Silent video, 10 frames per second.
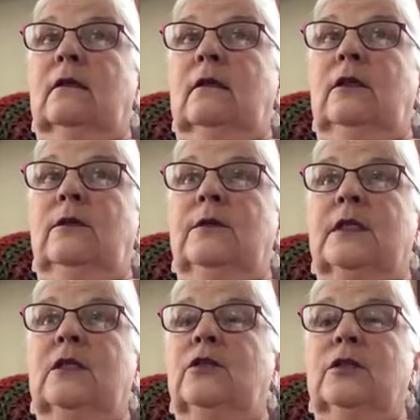
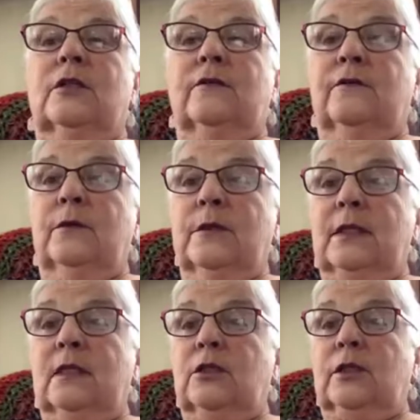just a few
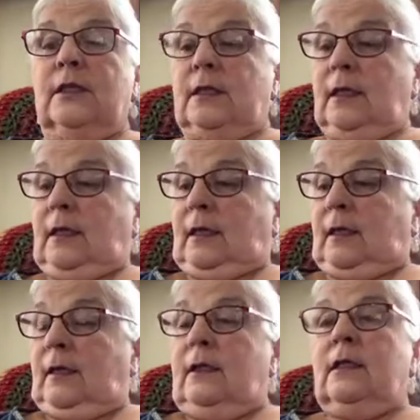stitches.
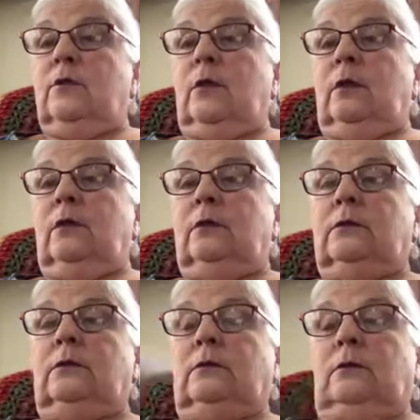In this one,
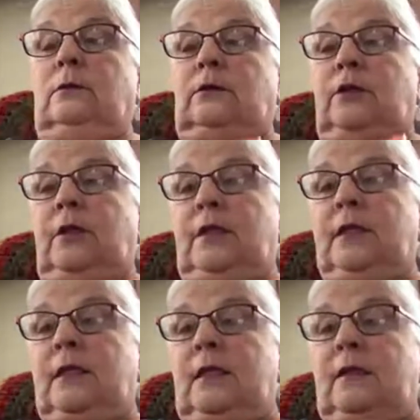as you can see,